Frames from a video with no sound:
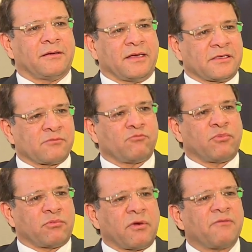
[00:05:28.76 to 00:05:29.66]
is
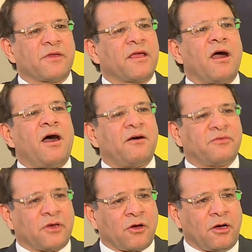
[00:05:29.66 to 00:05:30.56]
roughly
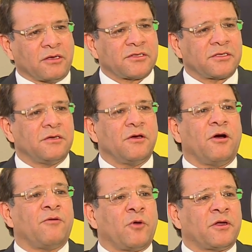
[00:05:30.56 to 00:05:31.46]
half the cost
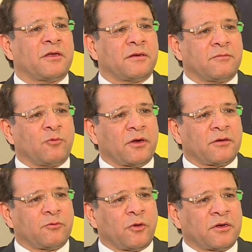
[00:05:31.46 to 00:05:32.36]
of
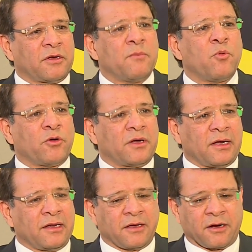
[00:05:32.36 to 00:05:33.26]
what imported
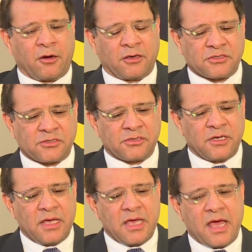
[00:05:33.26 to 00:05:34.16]
clinker costs.
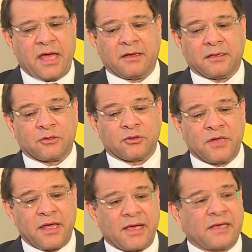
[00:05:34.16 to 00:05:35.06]
And
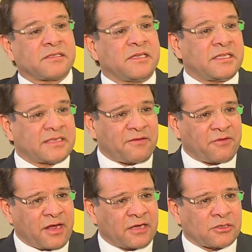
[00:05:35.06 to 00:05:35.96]
today, as East
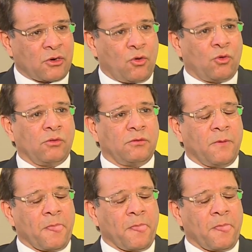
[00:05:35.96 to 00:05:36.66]
Africa as a whole,